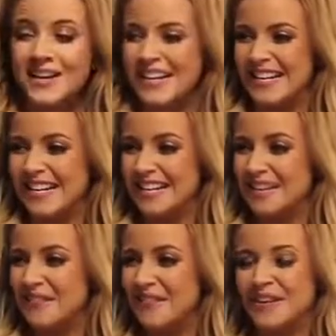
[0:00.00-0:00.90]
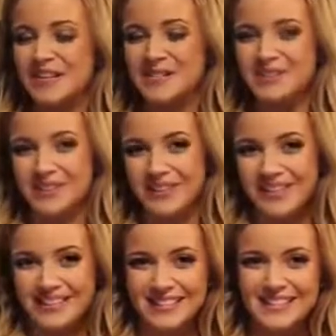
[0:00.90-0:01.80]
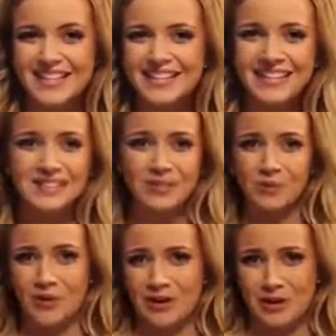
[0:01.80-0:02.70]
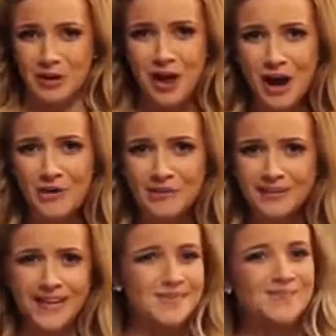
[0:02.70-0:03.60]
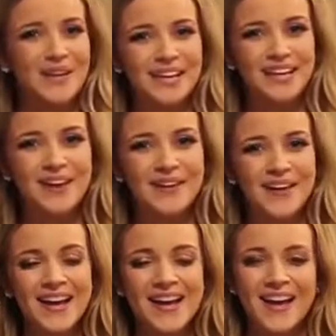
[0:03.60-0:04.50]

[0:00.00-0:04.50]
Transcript: any videos you'd like to see, things you want to know, let me know.